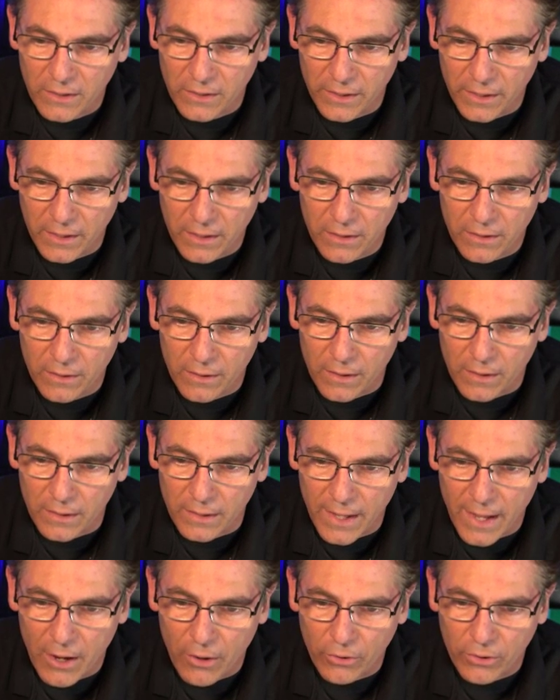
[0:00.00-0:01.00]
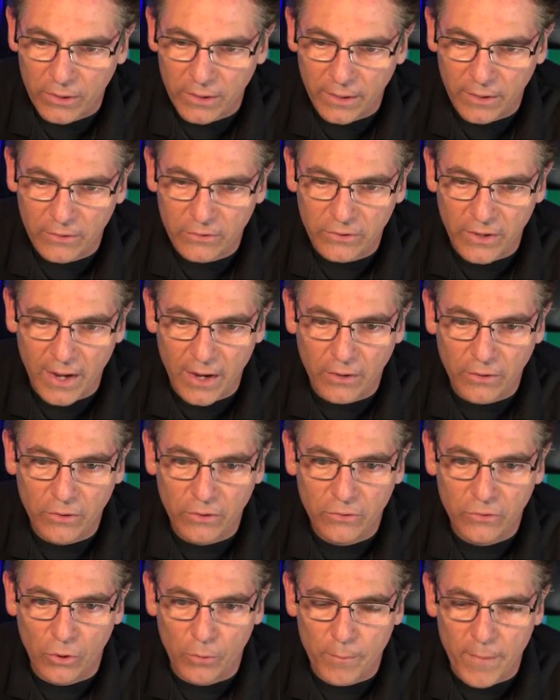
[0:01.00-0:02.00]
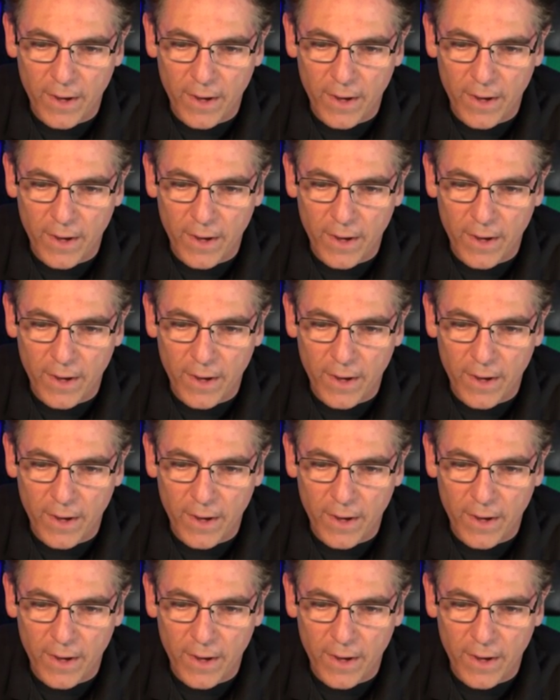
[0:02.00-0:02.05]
click allow click sound. Don't